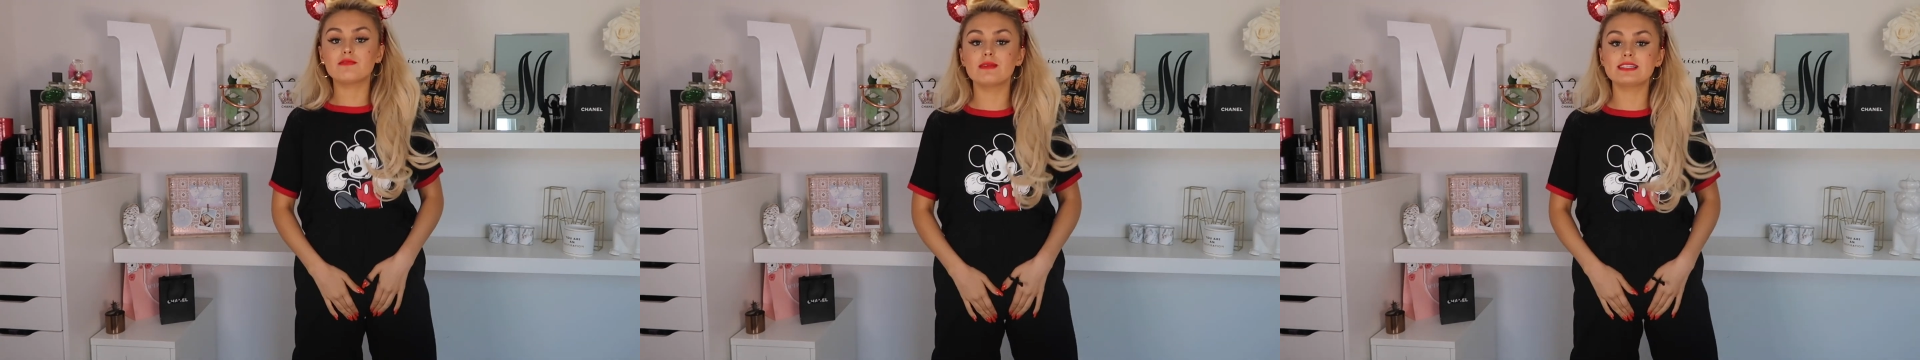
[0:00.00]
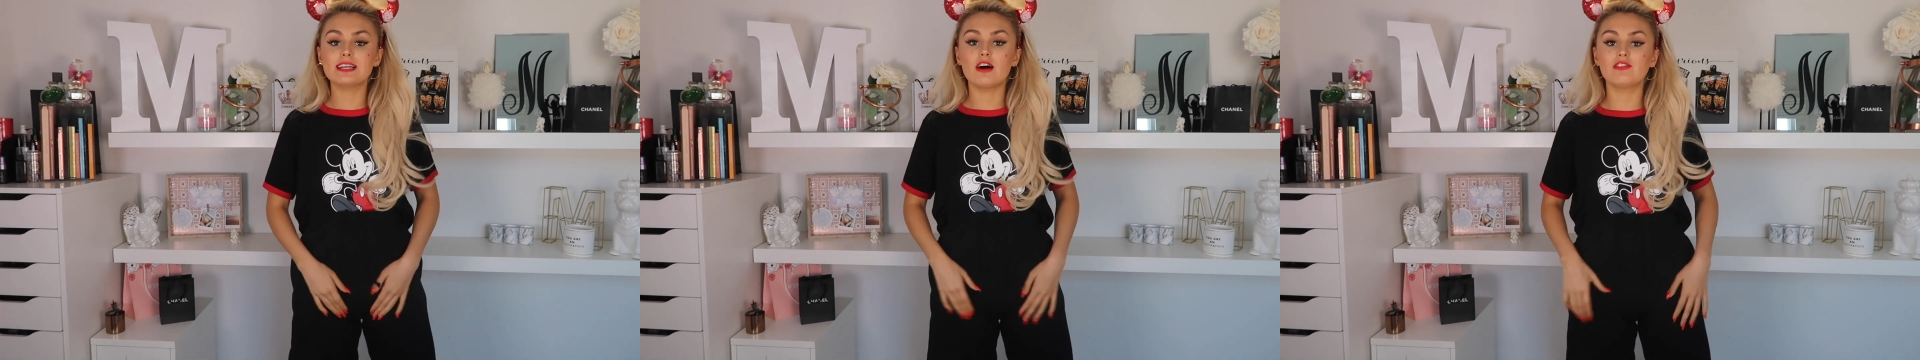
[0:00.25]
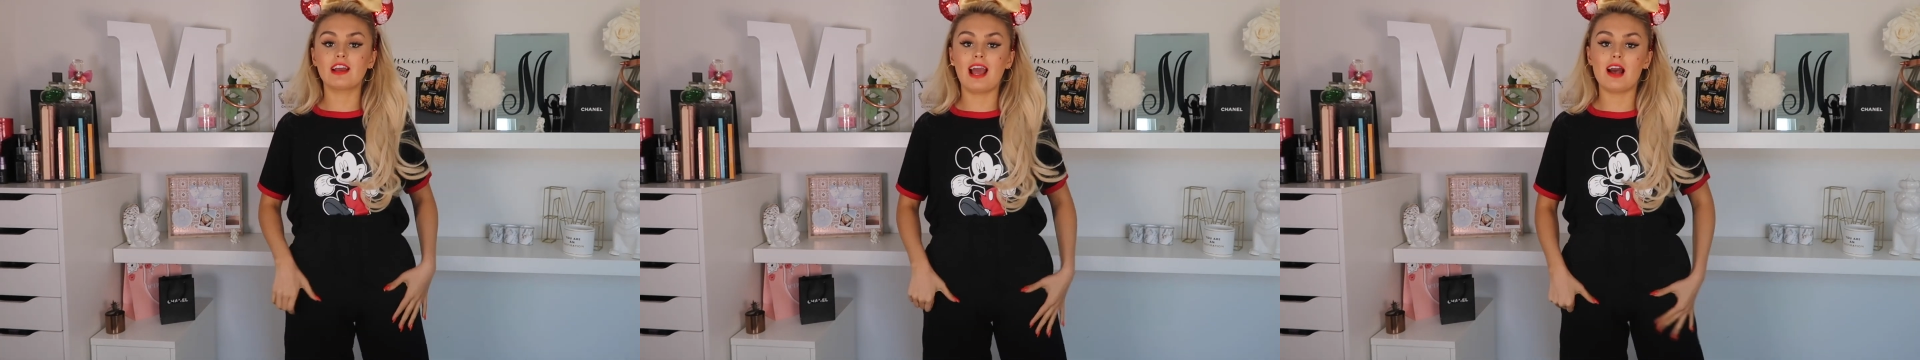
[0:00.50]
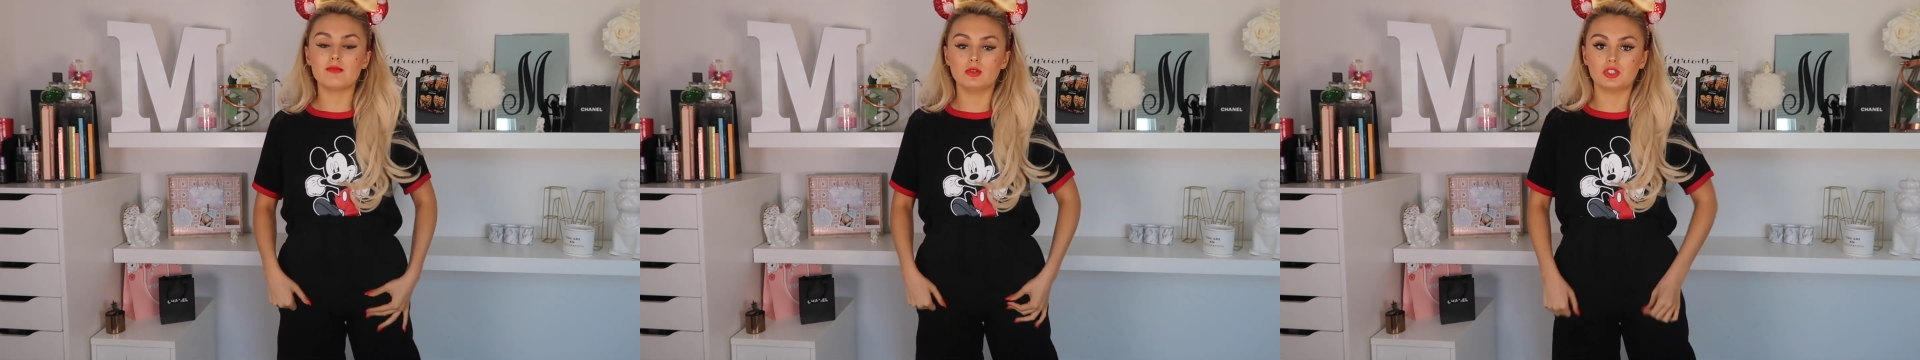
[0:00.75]
give myself a
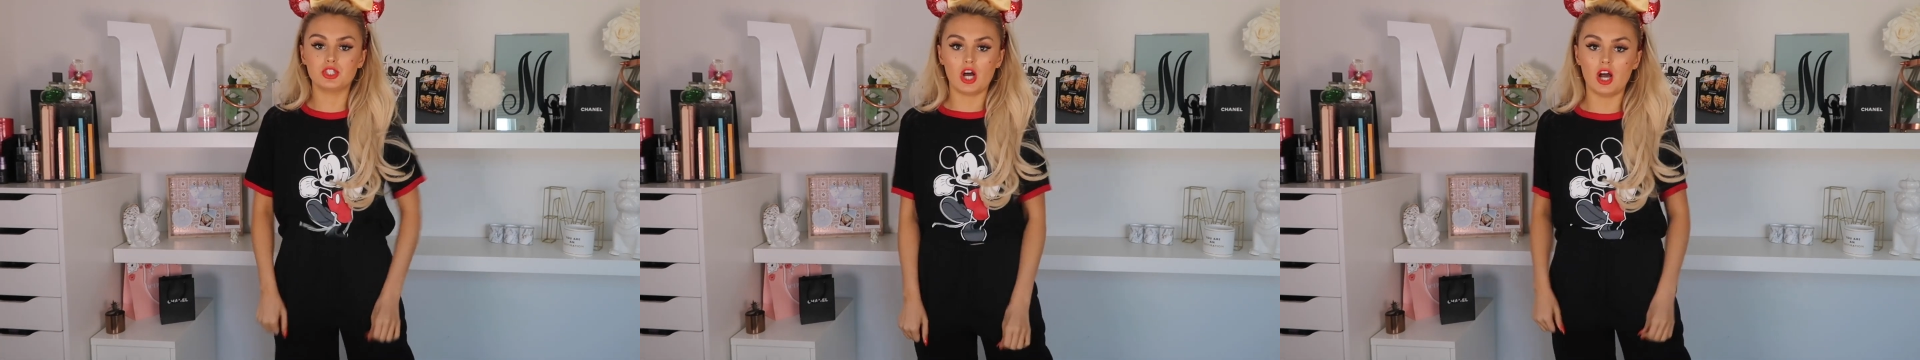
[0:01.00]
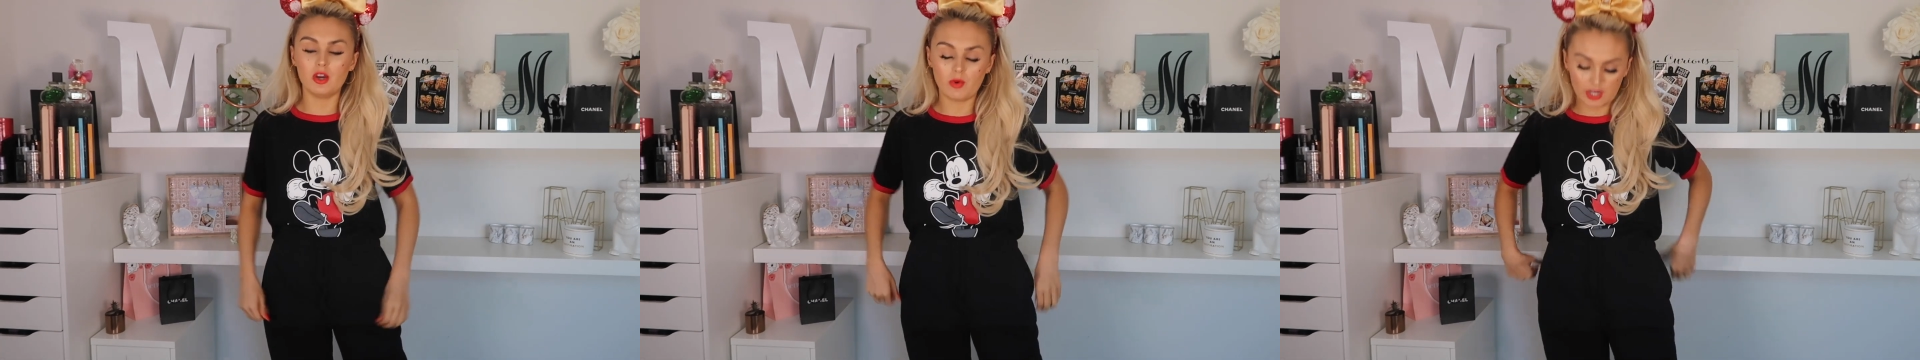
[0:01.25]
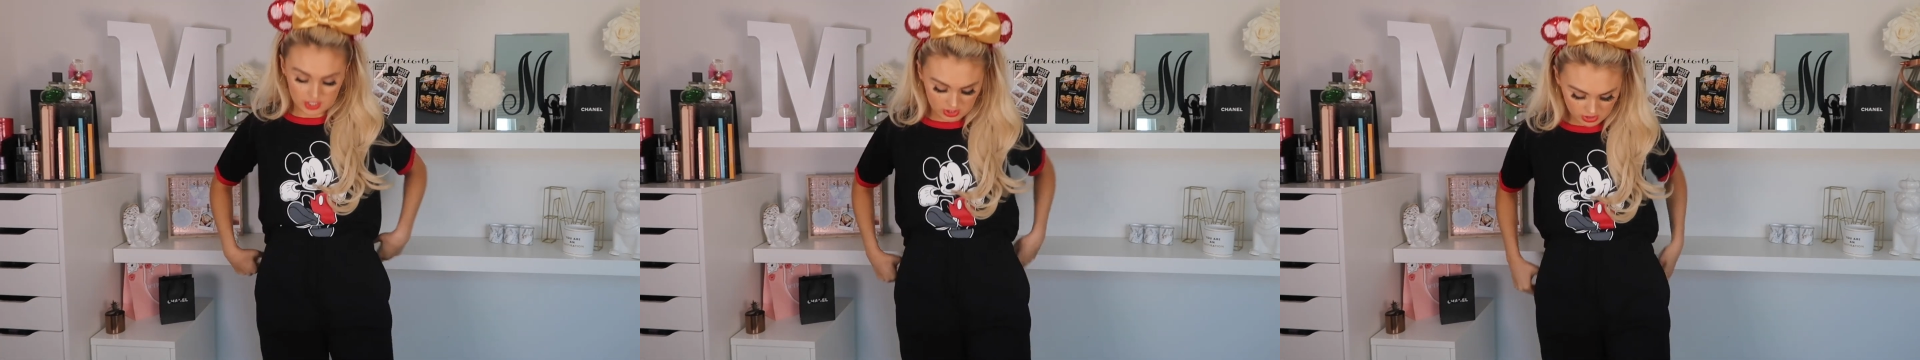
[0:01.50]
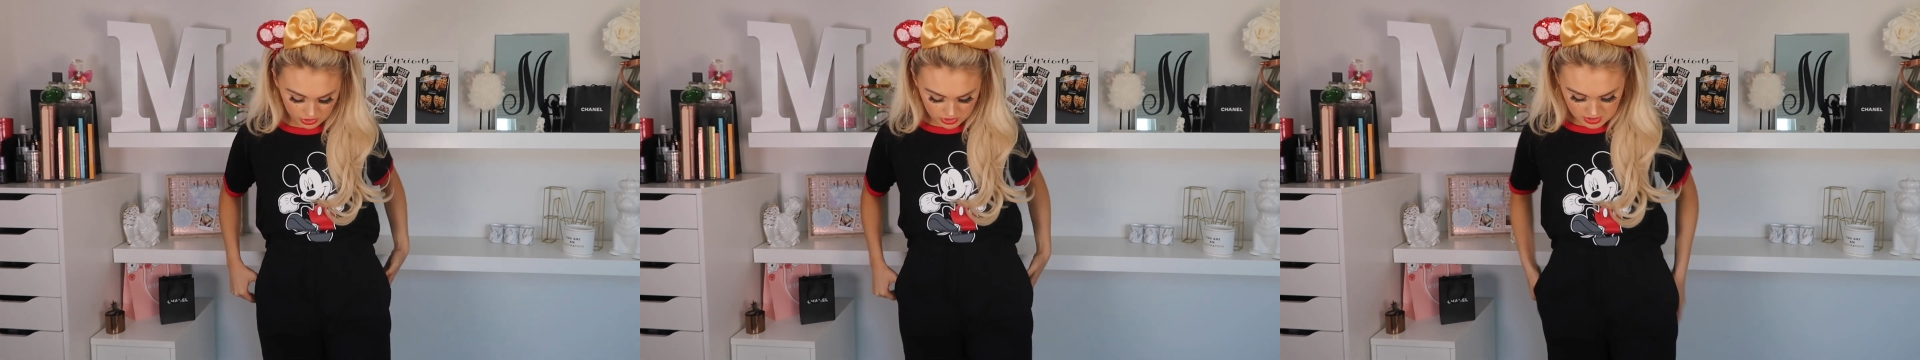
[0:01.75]
camel toe, I
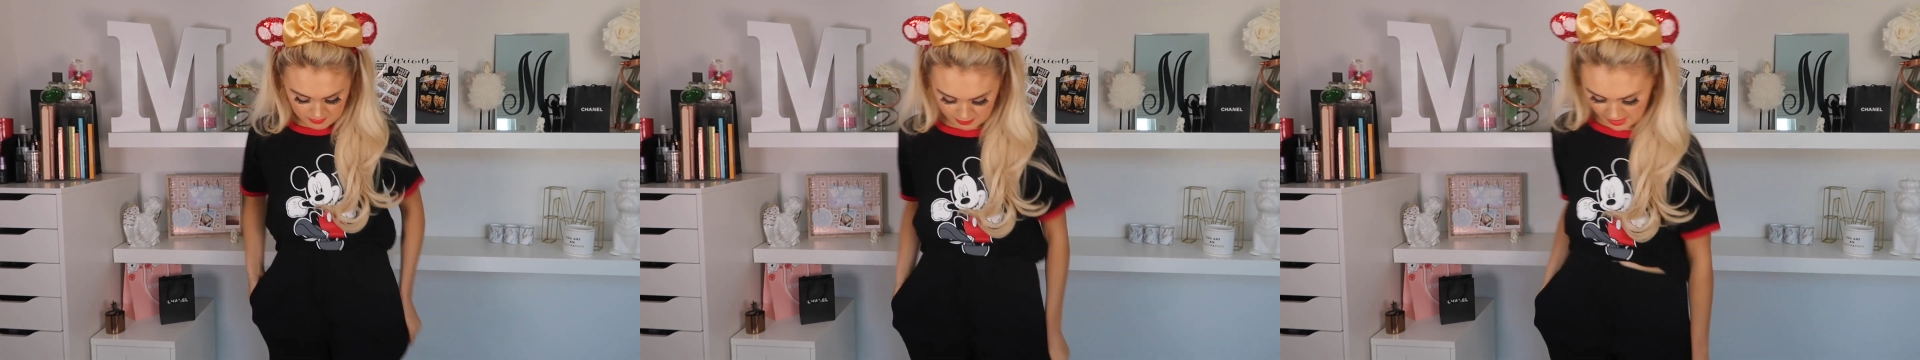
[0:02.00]
could.